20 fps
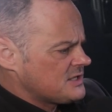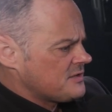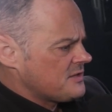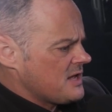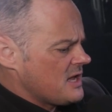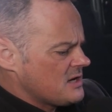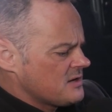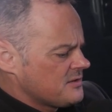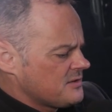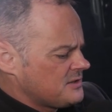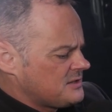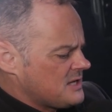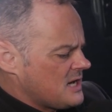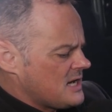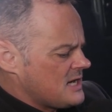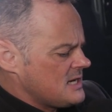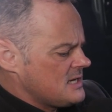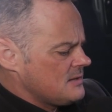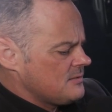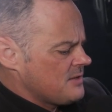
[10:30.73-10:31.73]
At the end of the
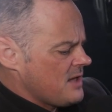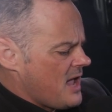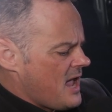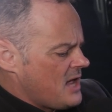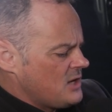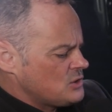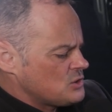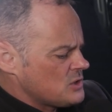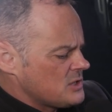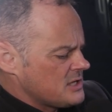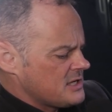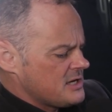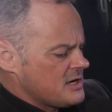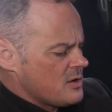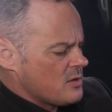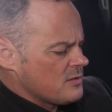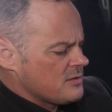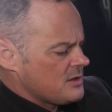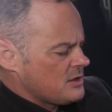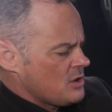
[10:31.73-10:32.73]
day, they're entering an
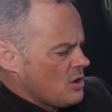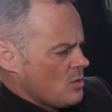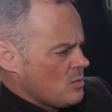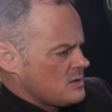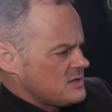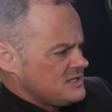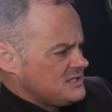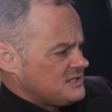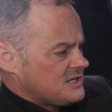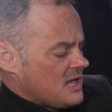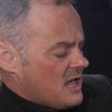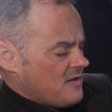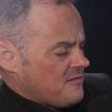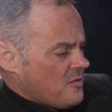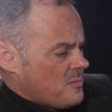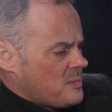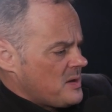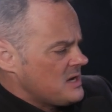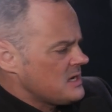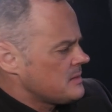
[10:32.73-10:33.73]
era that nobody's
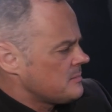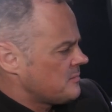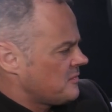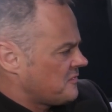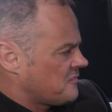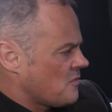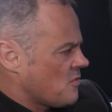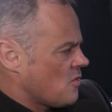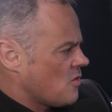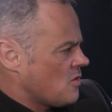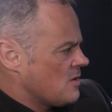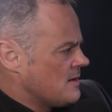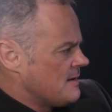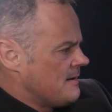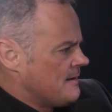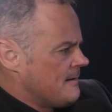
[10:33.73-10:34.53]
ever been in before.